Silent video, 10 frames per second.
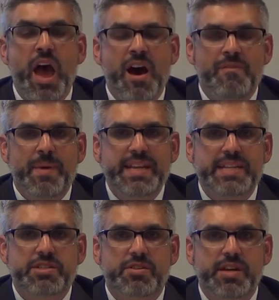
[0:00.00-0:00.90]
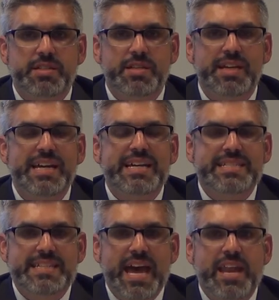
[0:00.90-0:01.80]
of my district
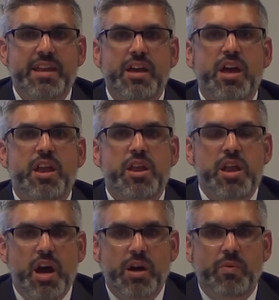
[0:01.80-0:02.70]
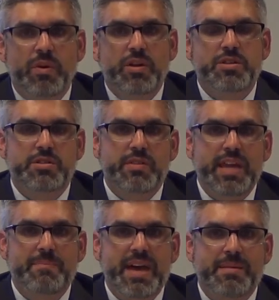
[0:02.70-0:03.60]
said no to
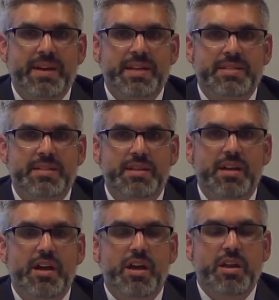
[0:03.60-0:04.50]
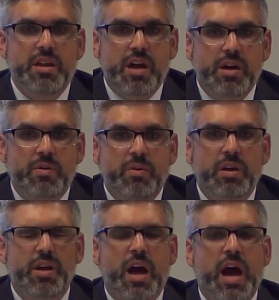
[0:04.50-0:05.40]
the amendment, no
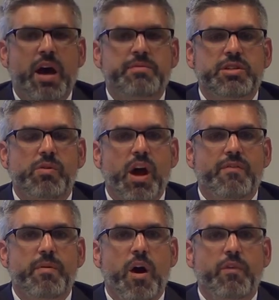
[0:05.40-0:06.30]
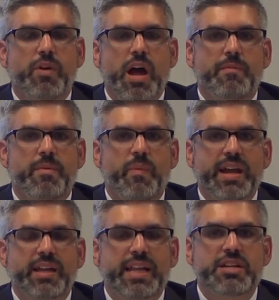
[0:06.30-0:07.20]
to over government
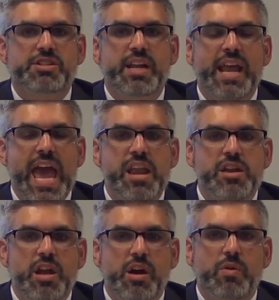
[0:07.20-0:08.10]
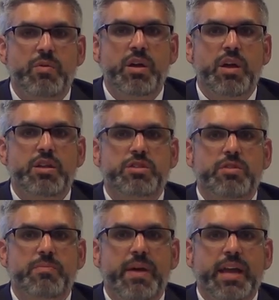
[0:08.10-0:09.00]
regulation, and no
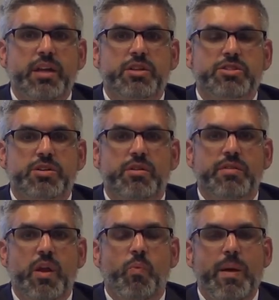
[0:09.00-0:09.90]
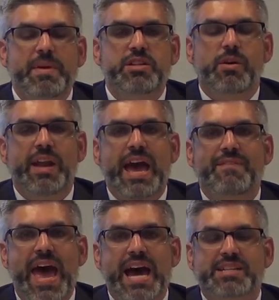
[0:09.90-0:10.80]
to making sure that women don't
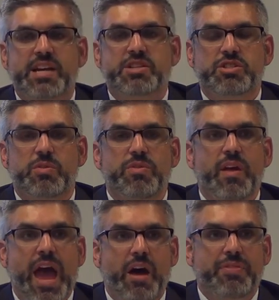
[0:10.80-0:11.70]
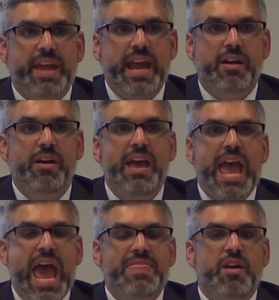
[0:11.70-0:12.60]
have access to the health care
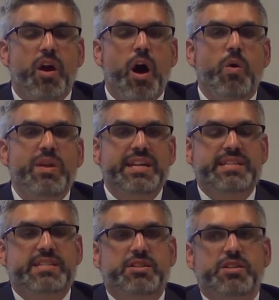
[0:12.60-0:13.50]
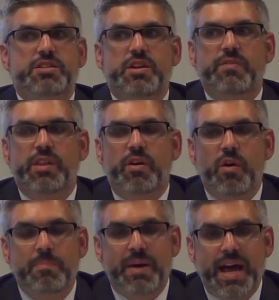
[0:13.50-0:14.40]
and their own decisions over their
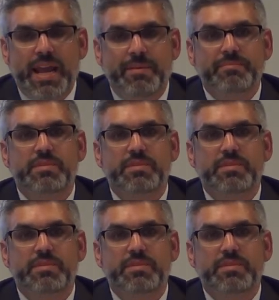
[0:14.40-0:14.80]
own body.